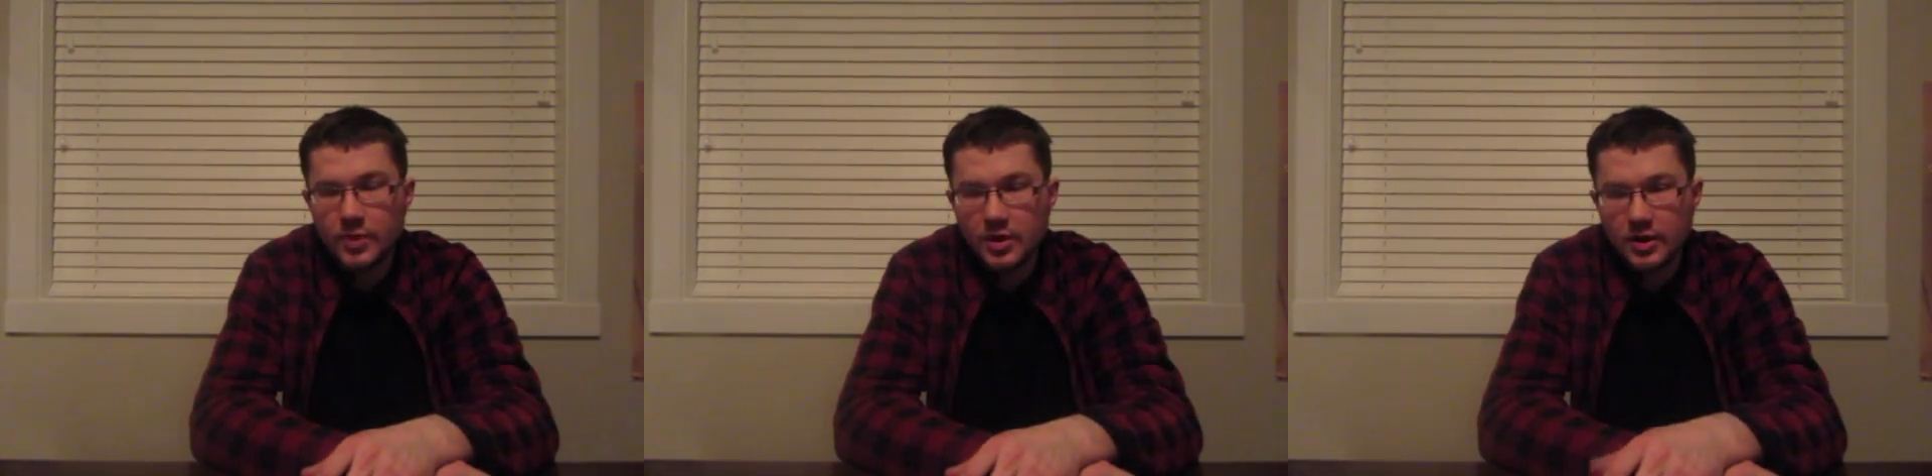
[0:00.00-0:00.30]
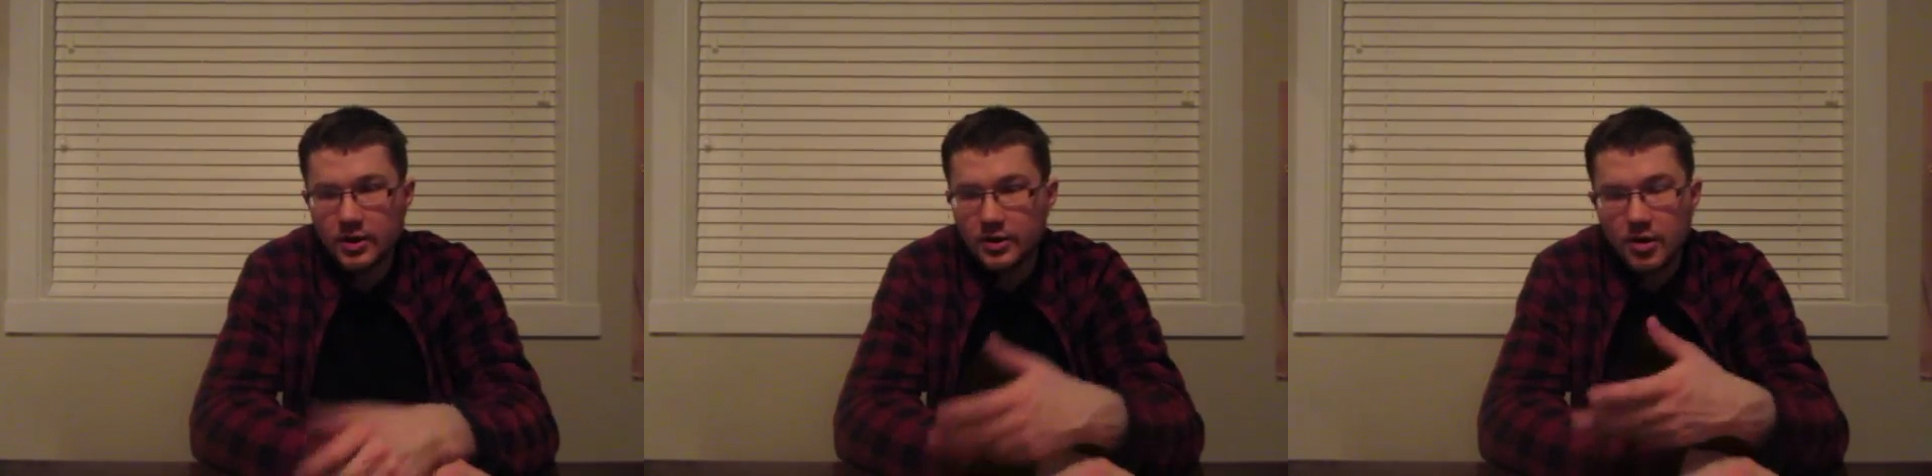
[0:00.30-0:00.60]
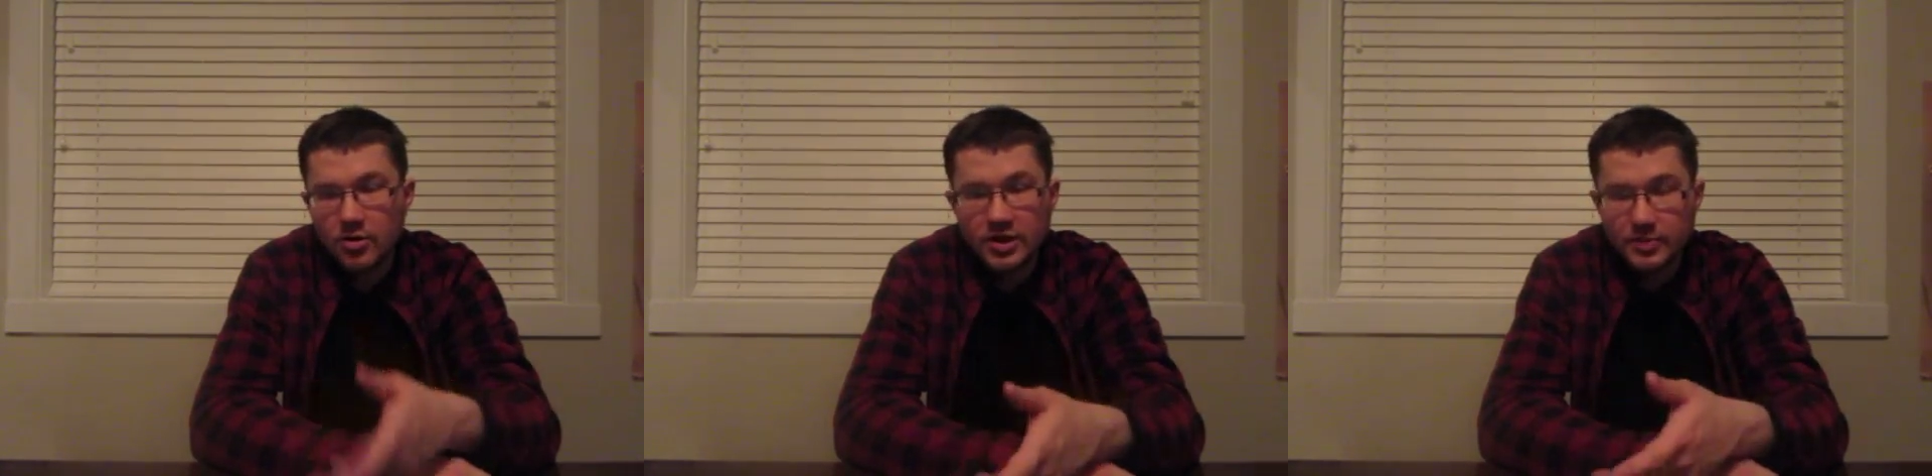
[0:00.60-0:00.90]
uh,
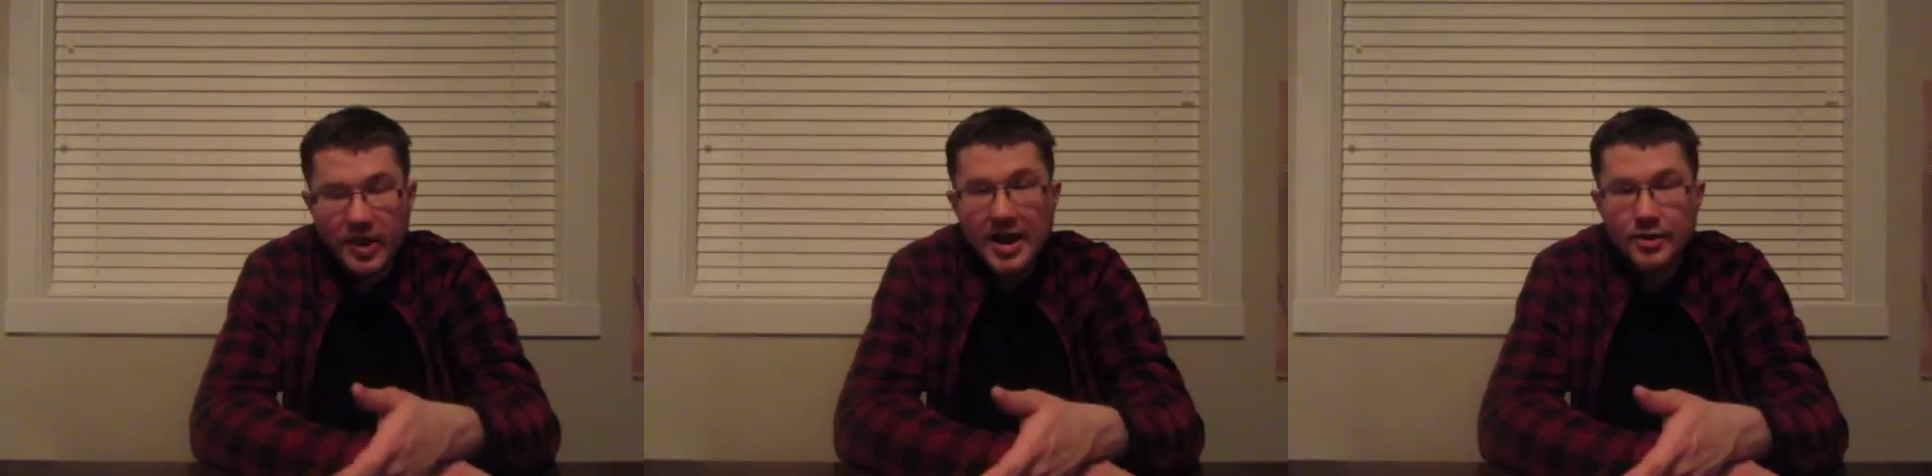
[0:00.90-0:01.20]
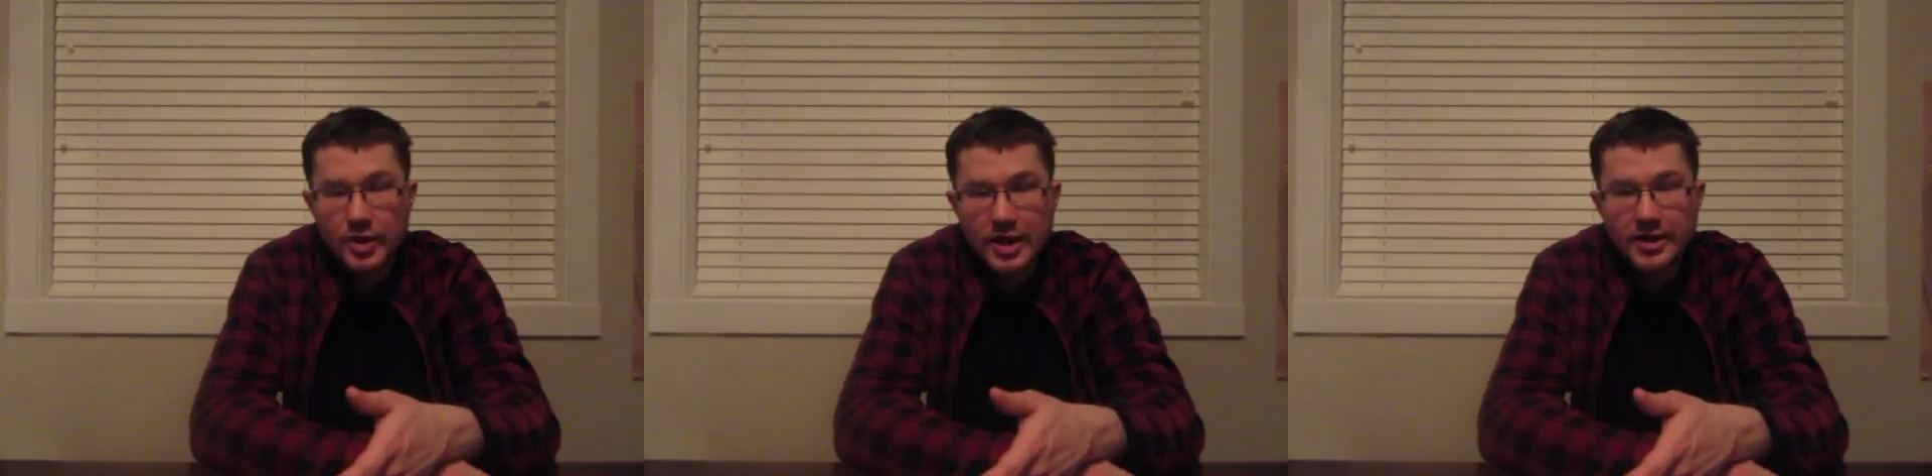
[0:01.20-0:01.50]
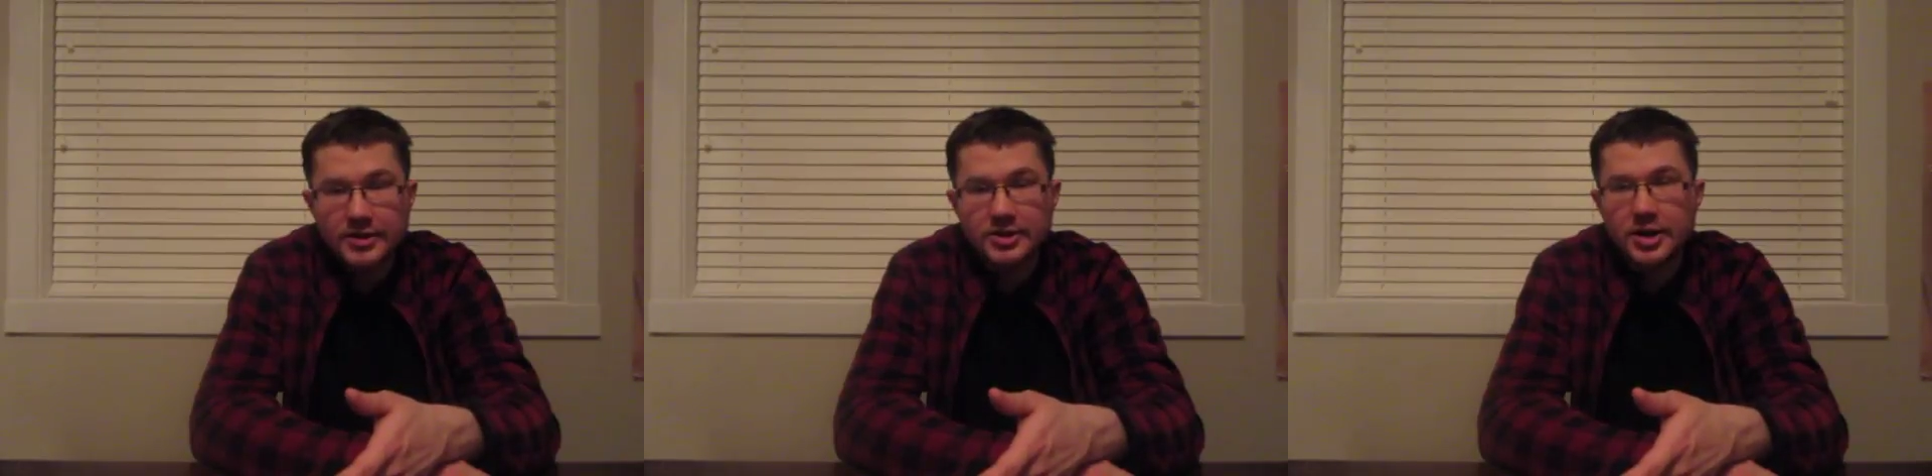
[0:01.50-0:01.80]
all these bad
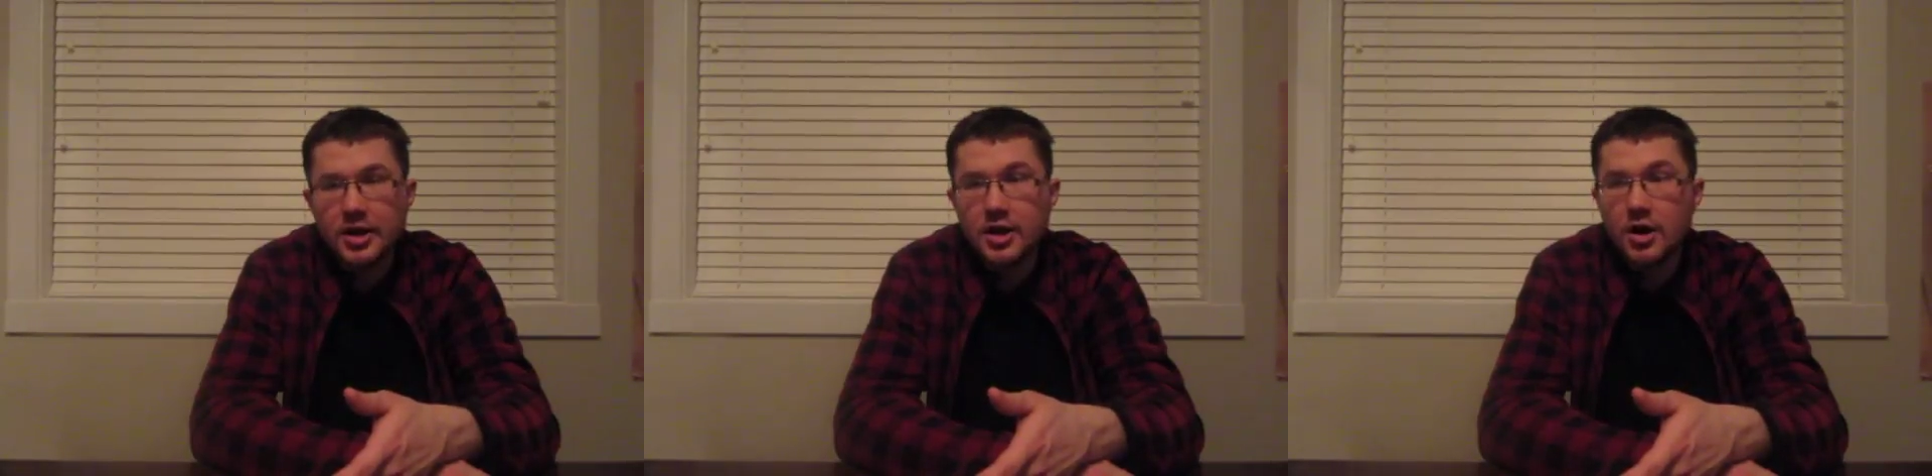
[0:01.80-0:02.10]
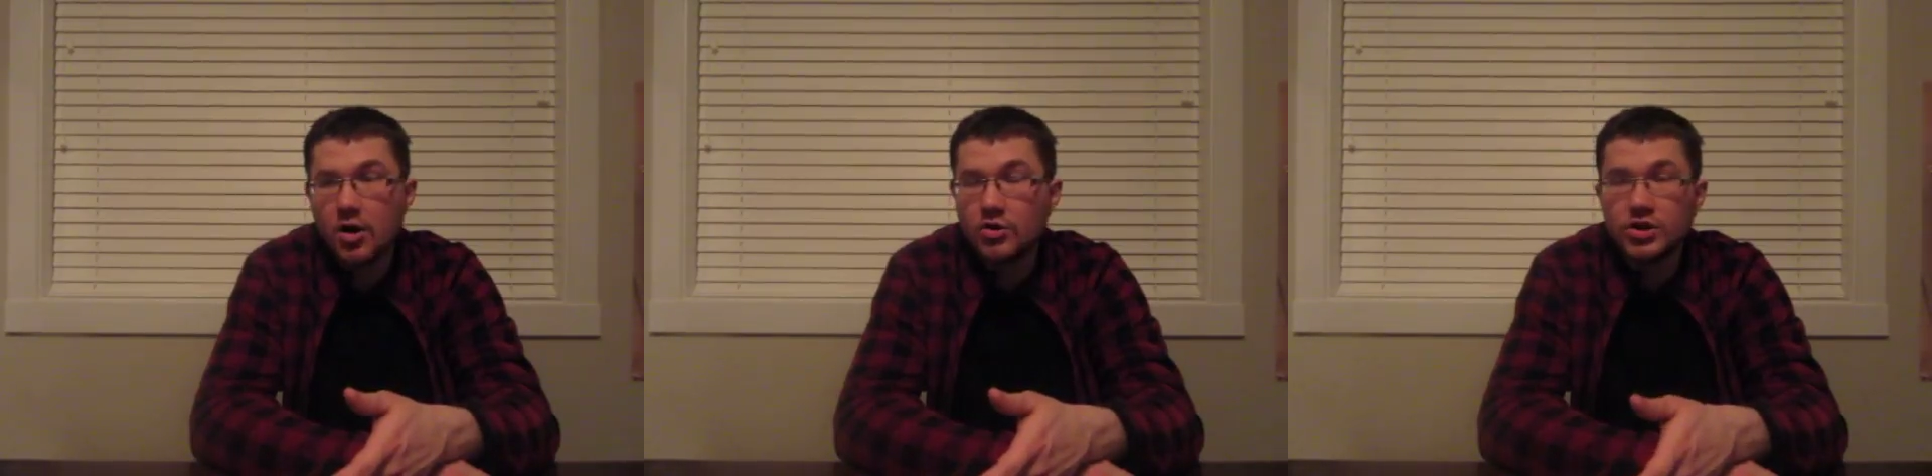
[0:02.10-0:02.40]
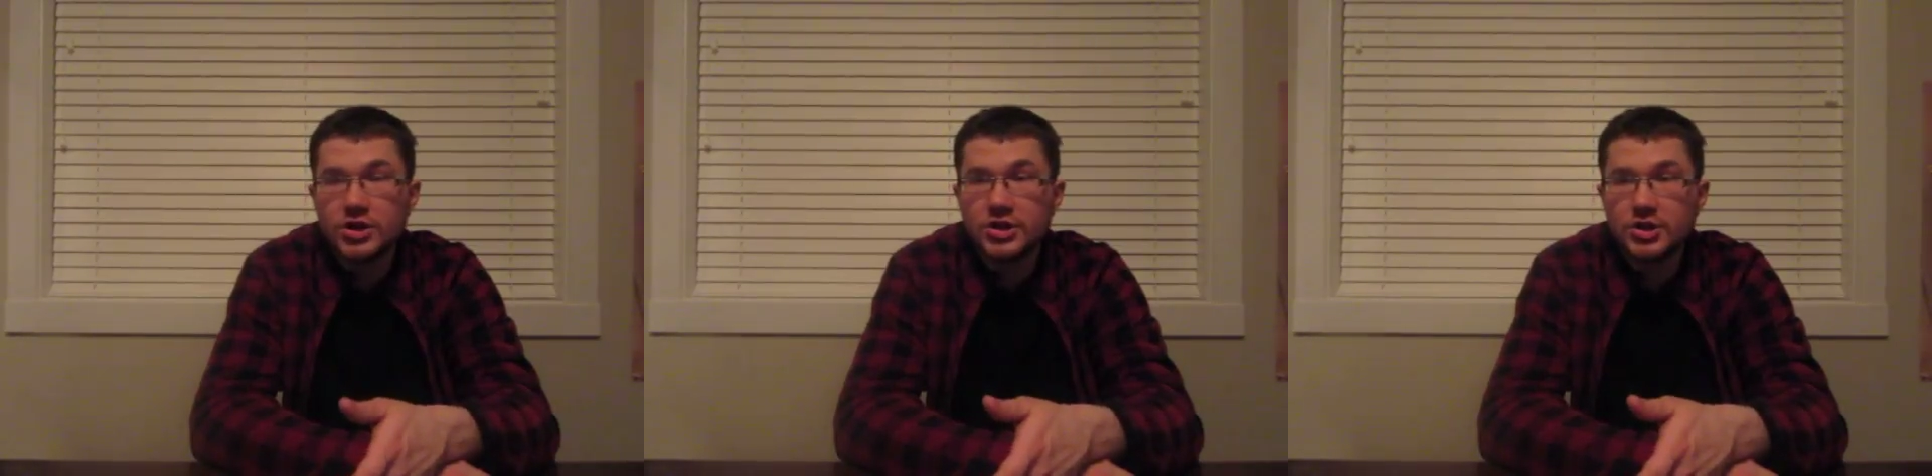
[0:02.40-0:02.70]
things are
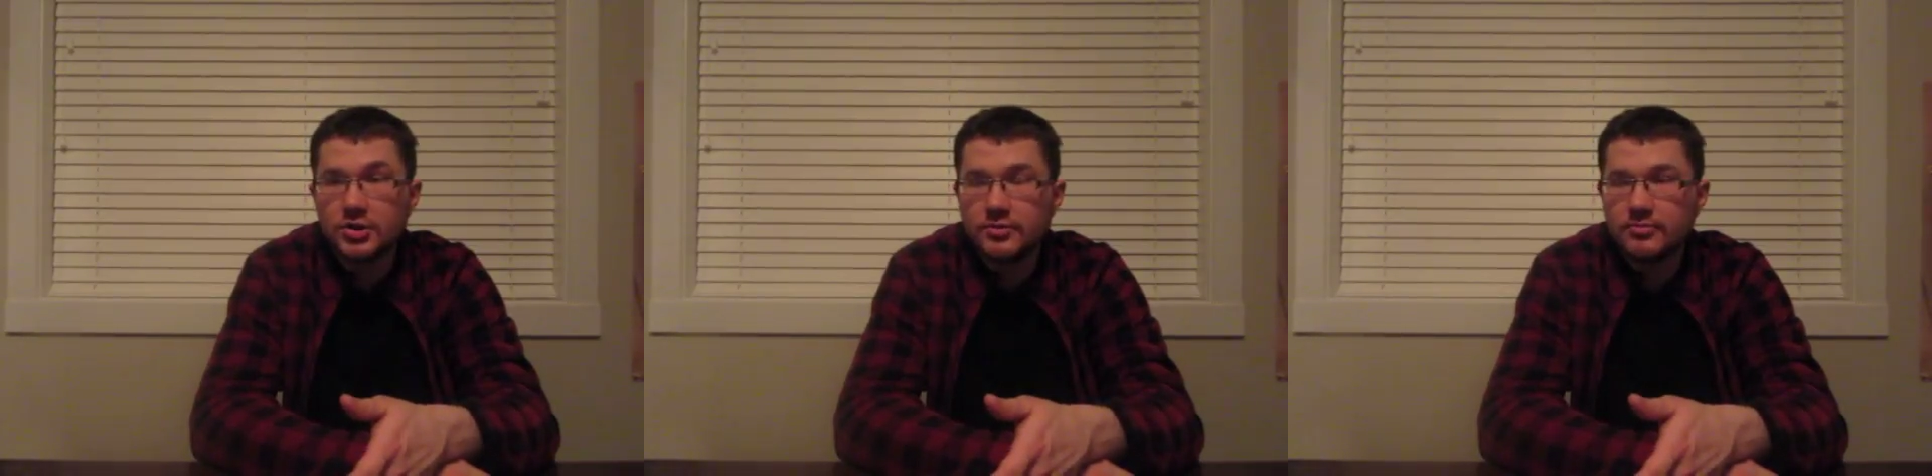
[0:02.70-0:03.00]
just